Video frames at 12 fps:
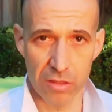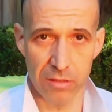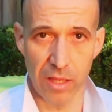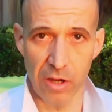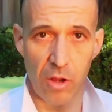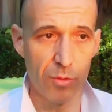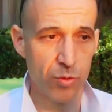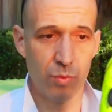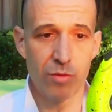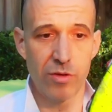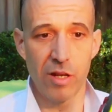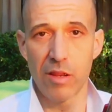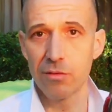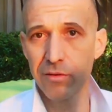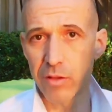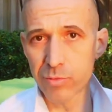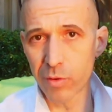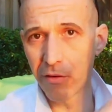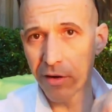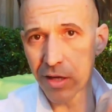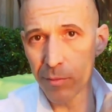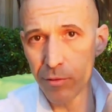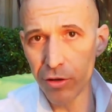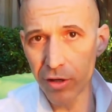that I was wearing
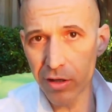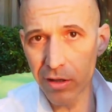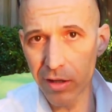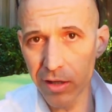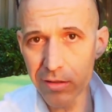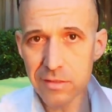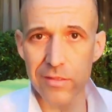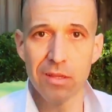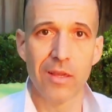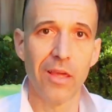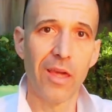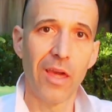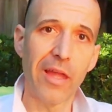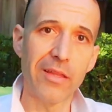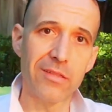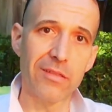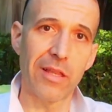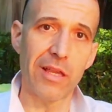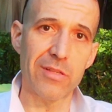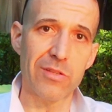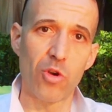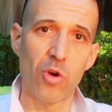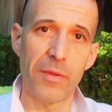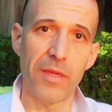commuter cleats until they
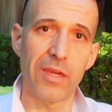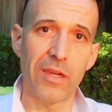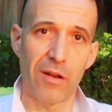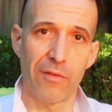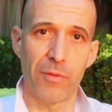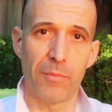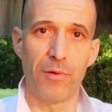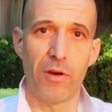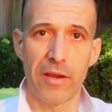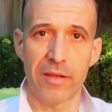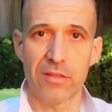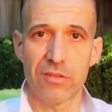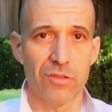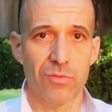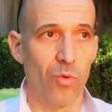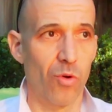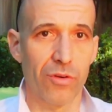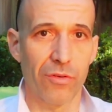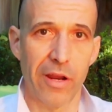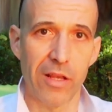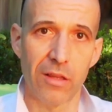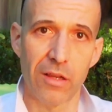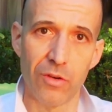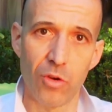saw me get off the bike and just walk around
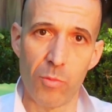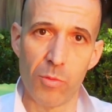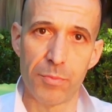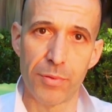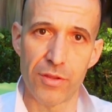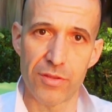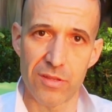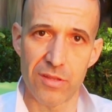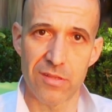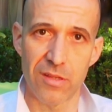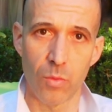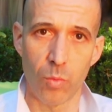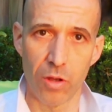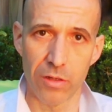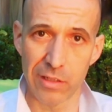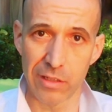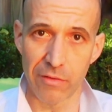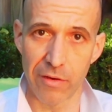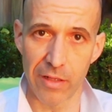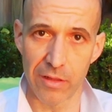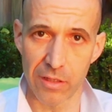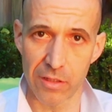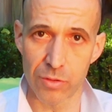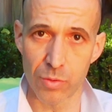like a normal person instead of waddling around
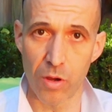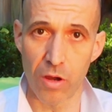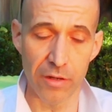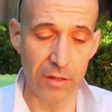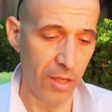like a twat.